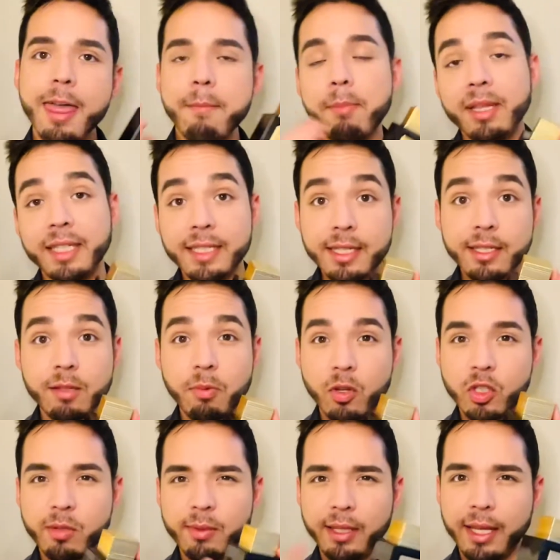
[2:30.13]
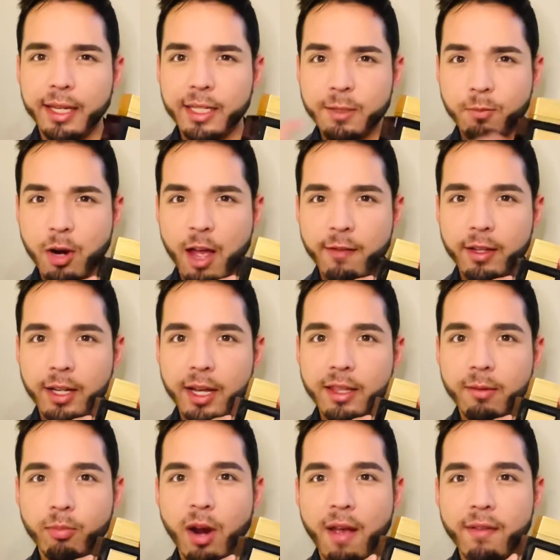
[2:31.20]
But this is supposed to be like his private line. The
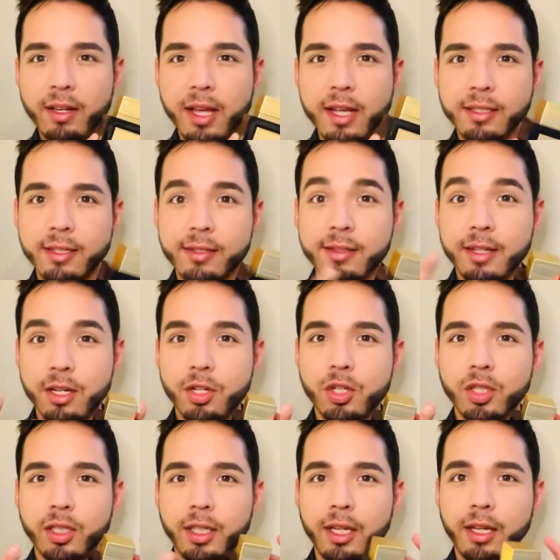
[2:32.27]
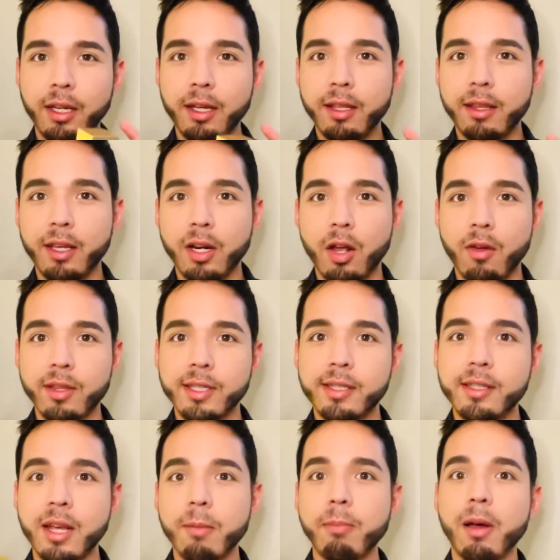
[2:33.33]
private line is essentially, you know, the
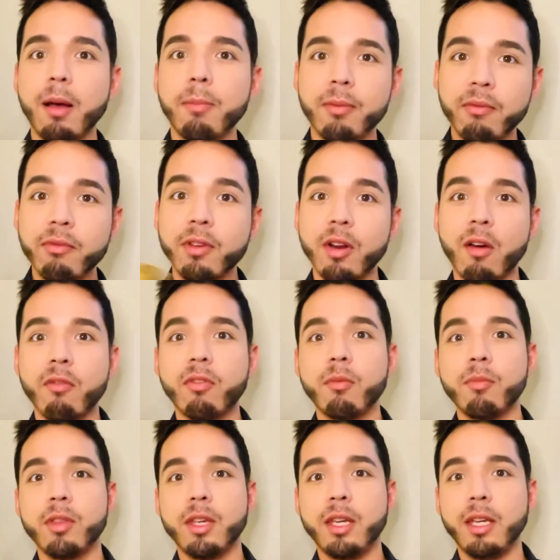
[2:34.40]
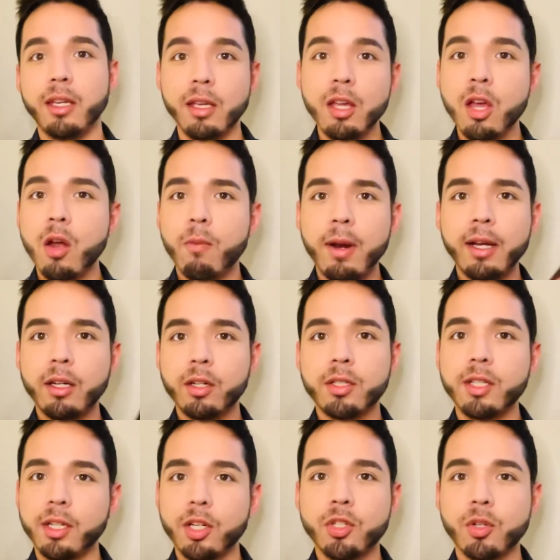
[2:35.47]
step up, you know, from the regular
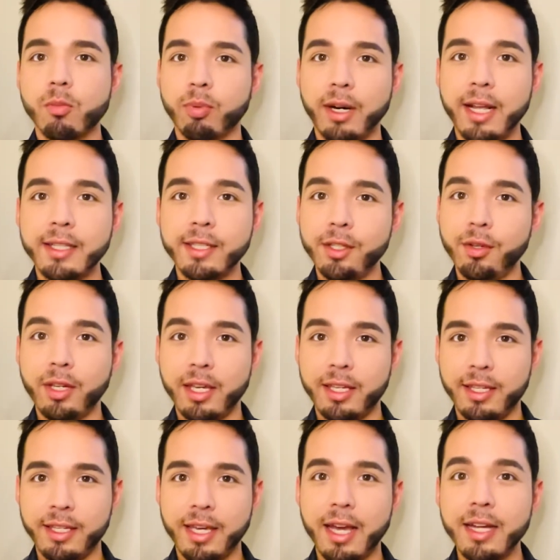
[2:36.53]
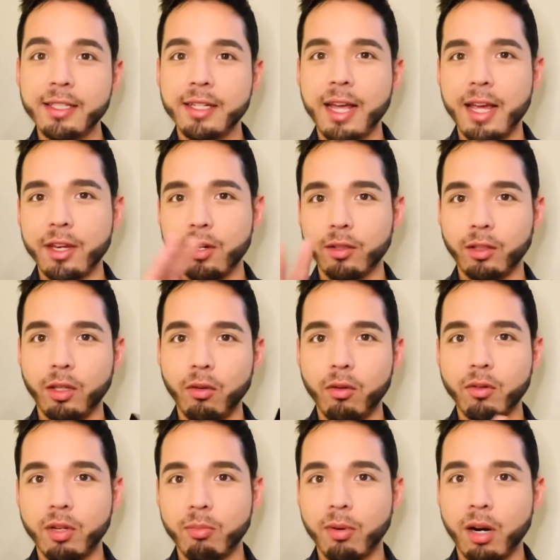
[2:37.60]
signature brands that you can get at your
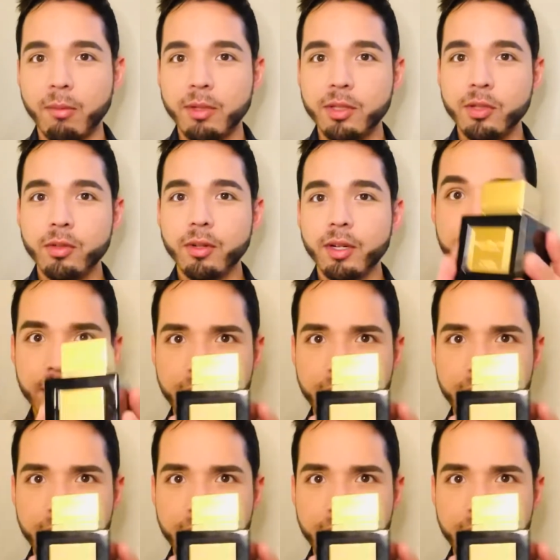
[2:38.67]
local department store.